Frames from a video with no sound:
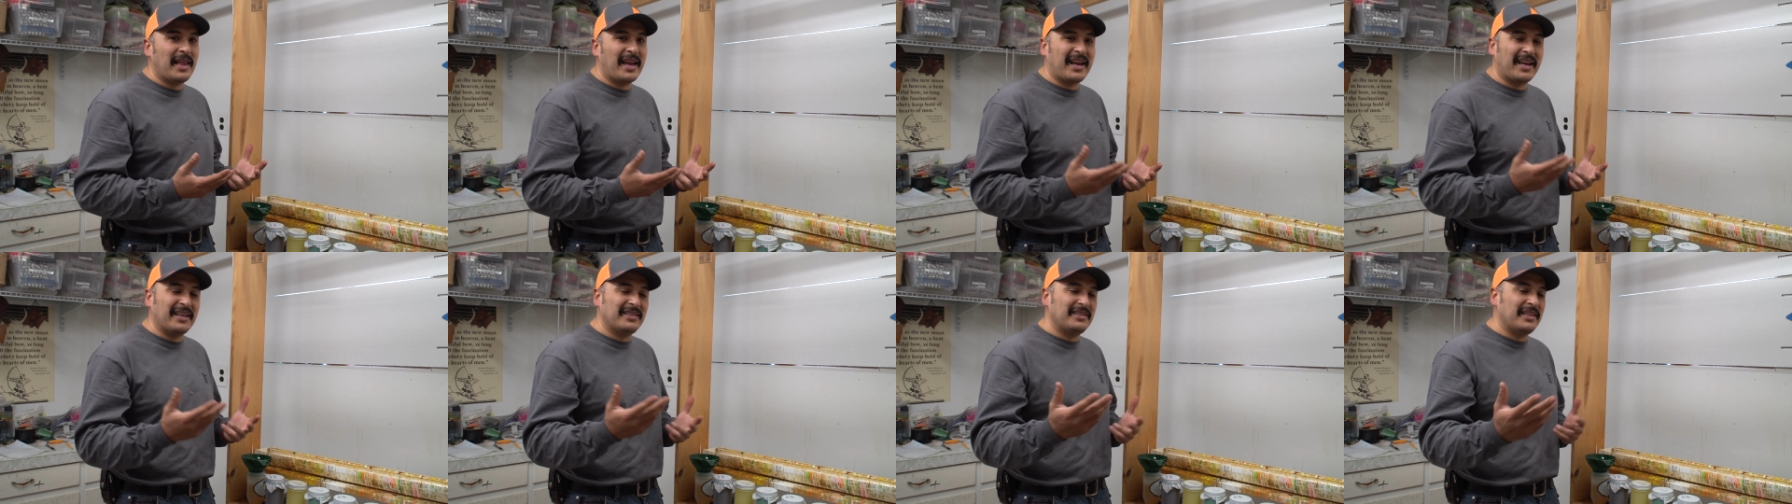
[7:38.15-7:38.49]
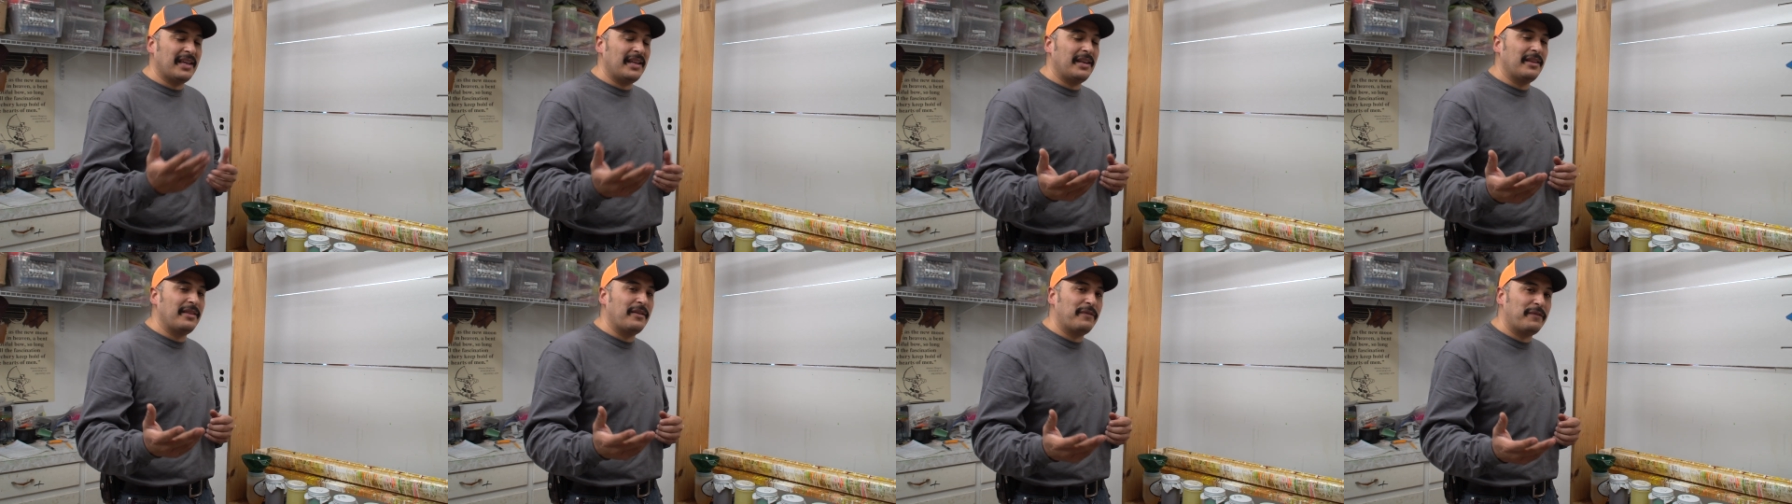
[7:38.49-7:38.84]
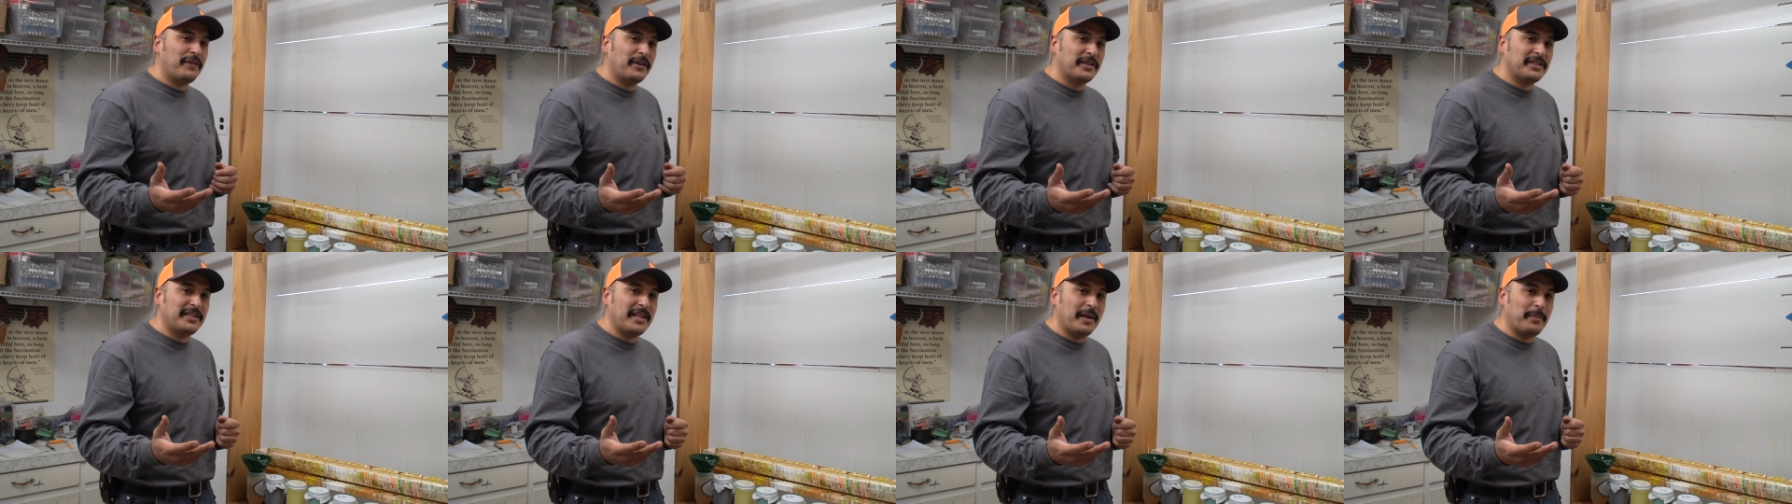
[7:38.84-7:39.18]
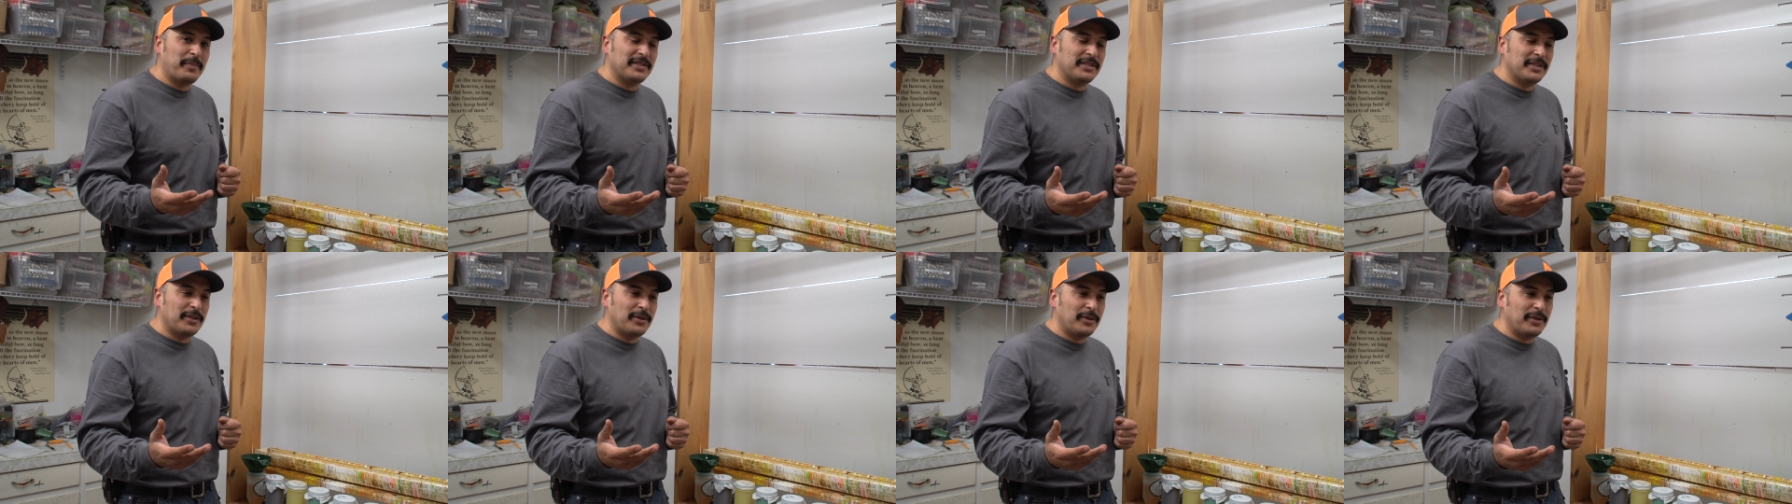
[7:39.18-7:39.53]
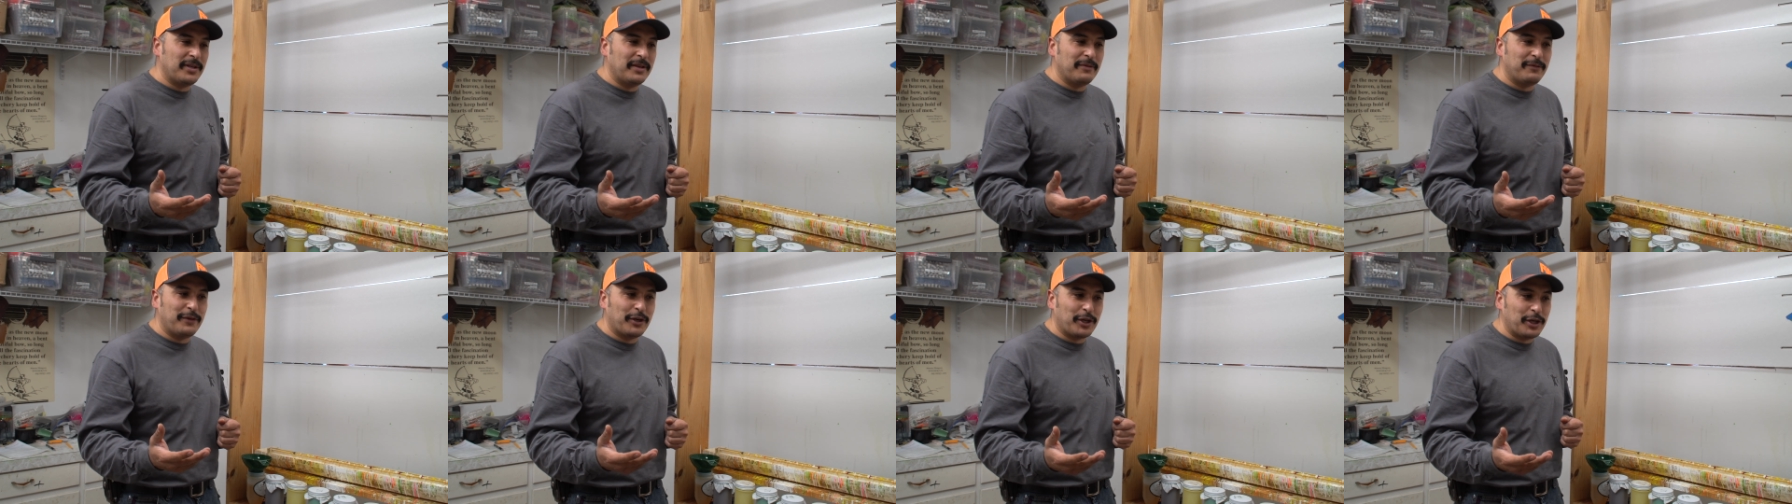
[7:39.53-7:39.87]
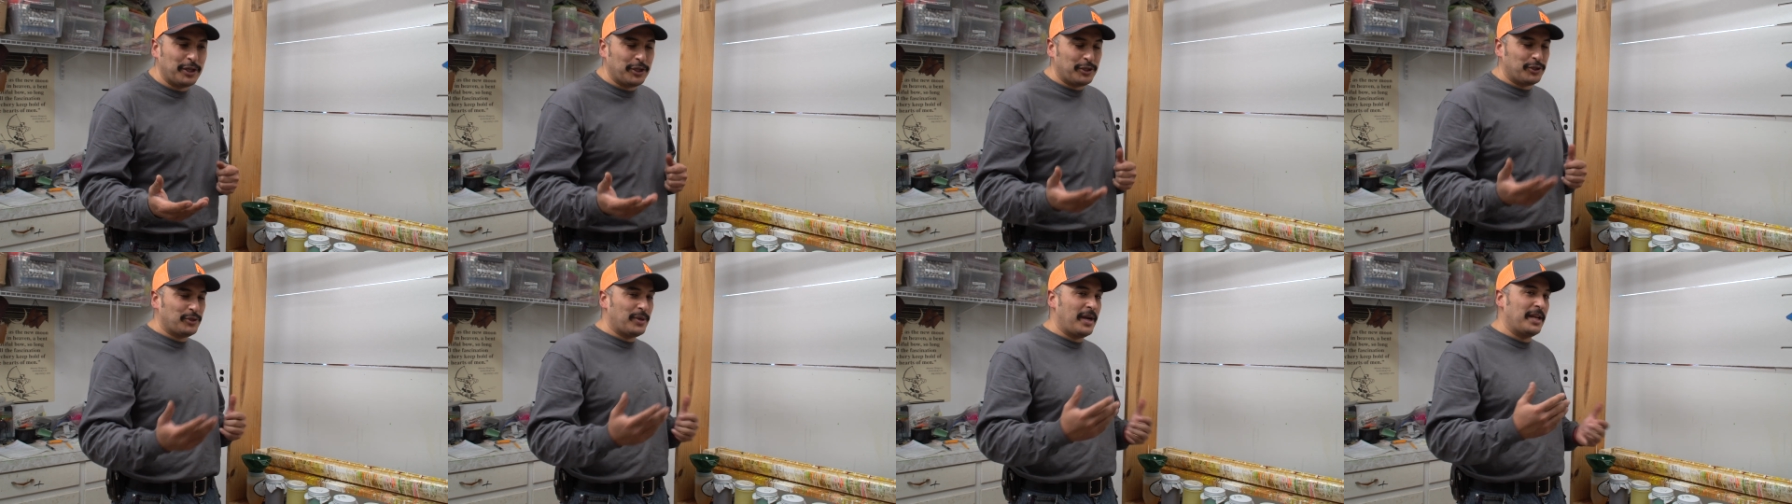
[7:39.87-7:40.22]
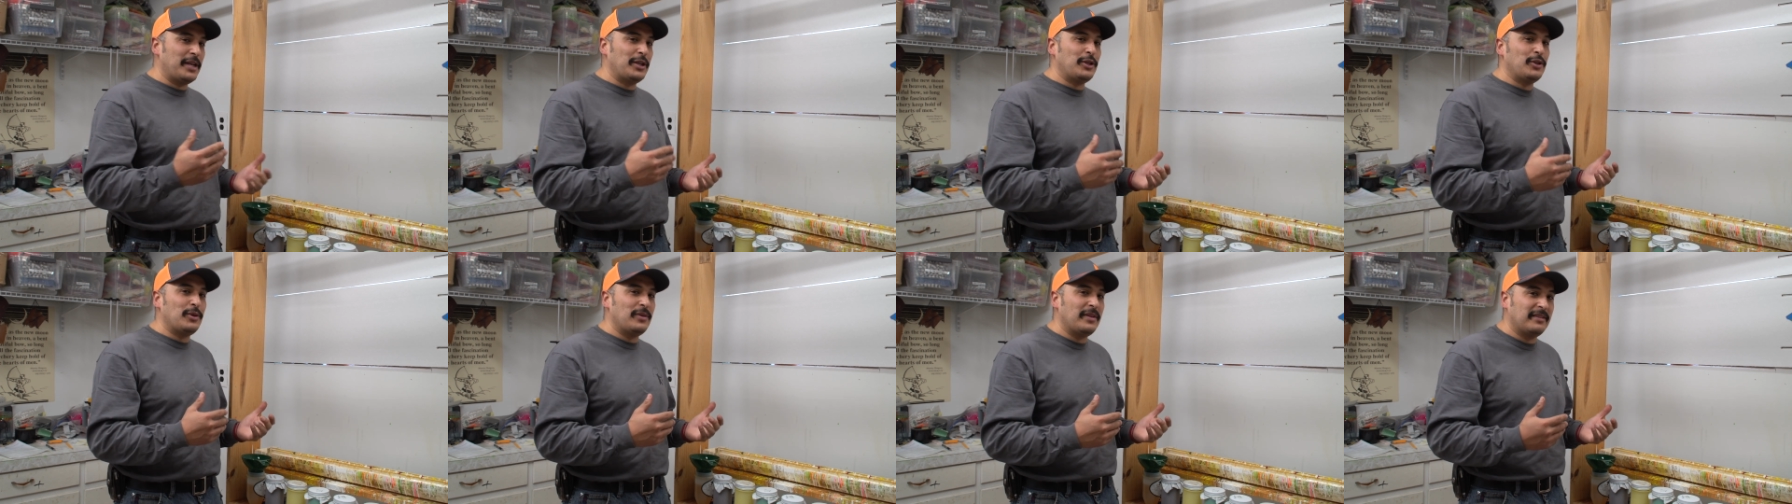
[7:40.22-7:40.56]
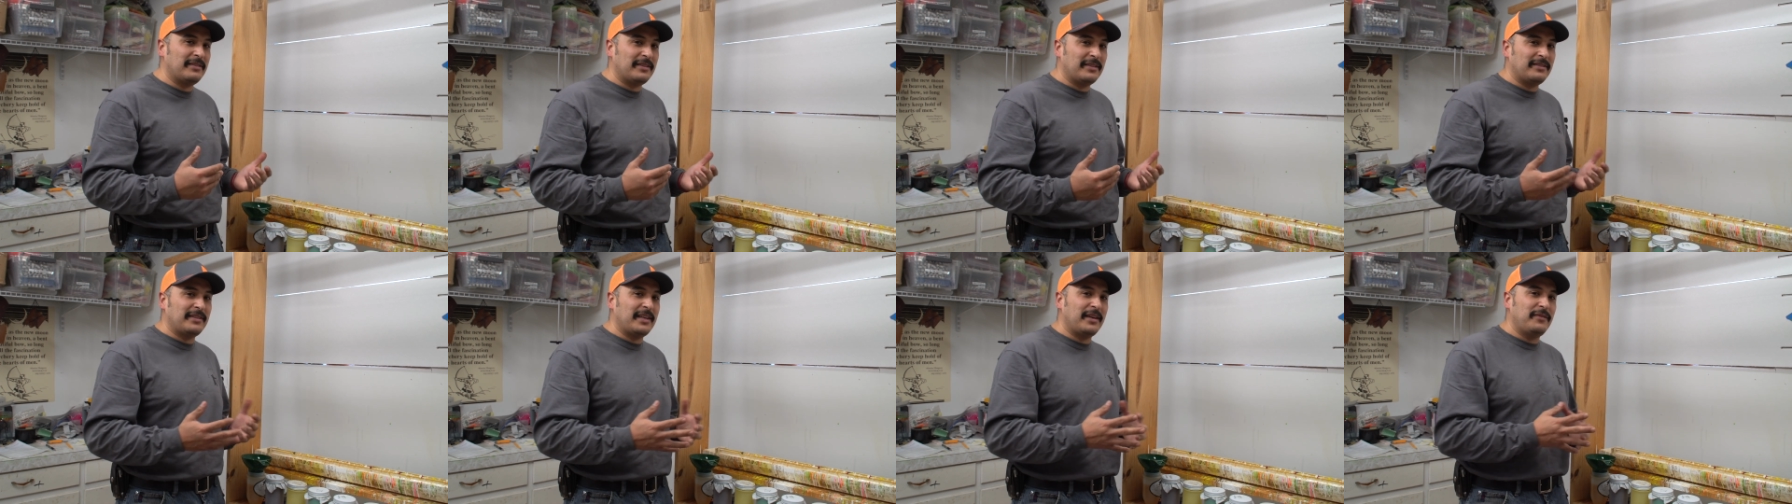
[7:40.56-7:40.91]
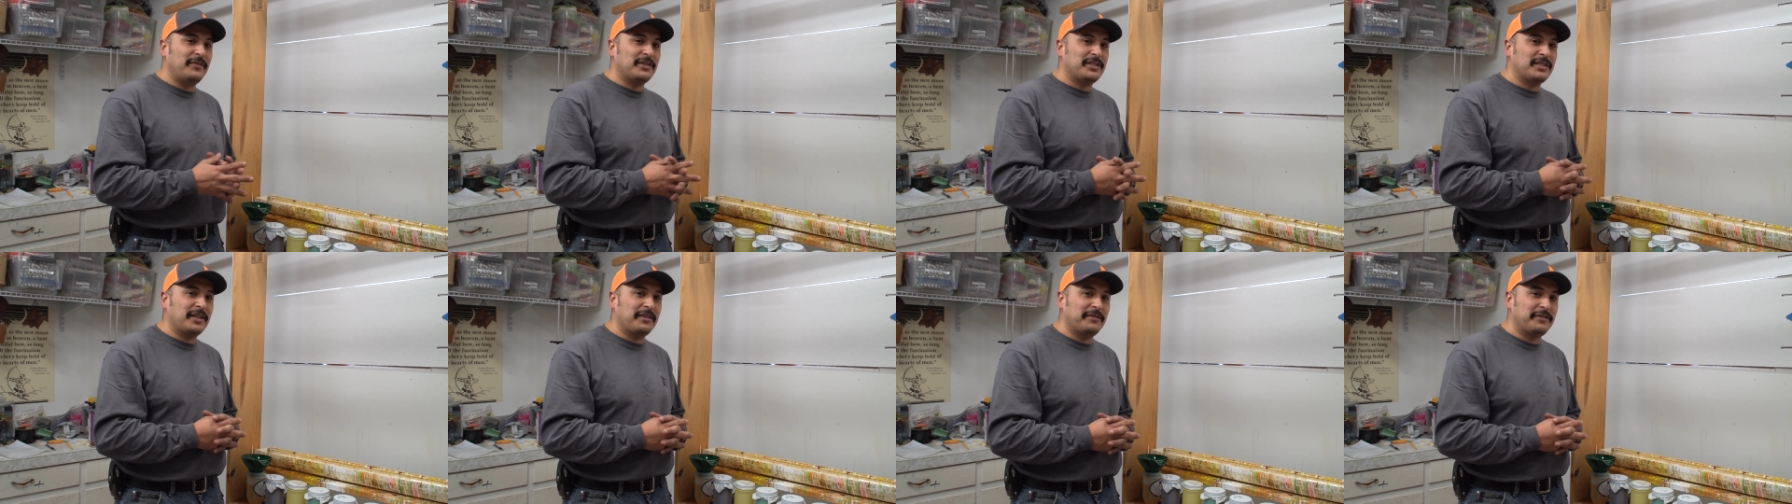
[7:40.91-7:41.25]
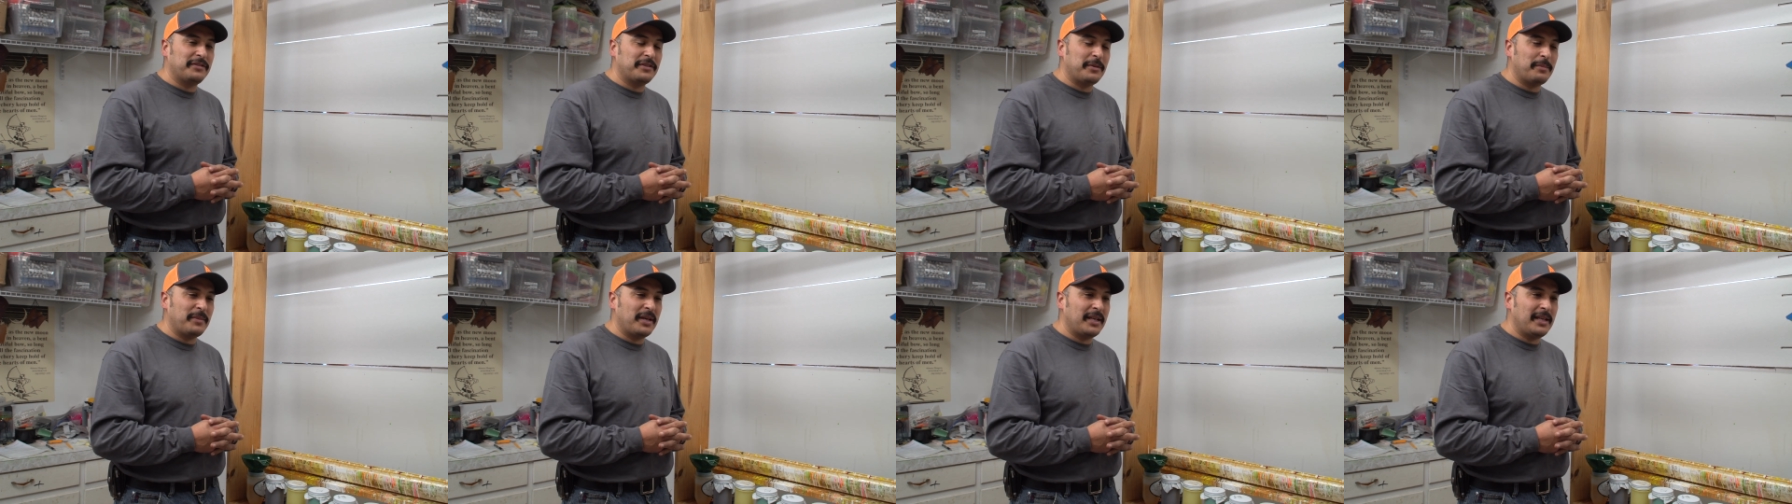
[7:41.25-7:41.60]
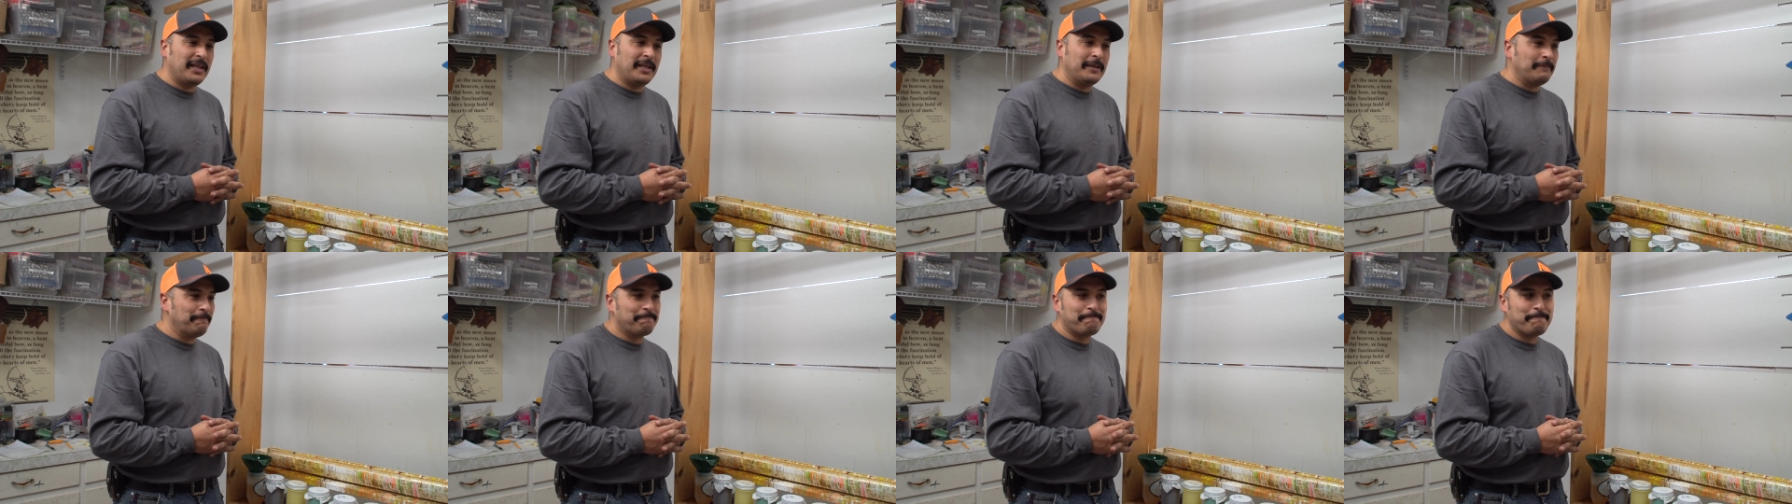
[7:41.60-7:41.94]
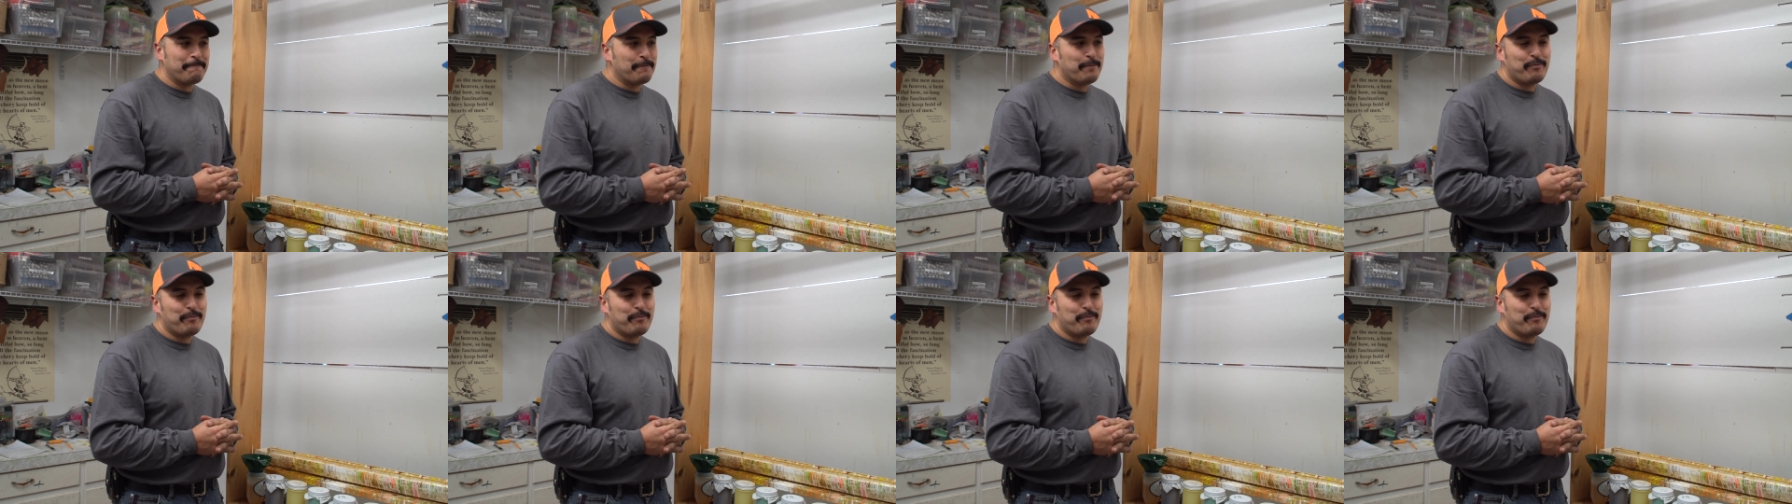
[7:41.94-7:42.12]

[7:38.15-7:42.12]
Like I said in the first episode, if you're going to try to do this to save yourself some money,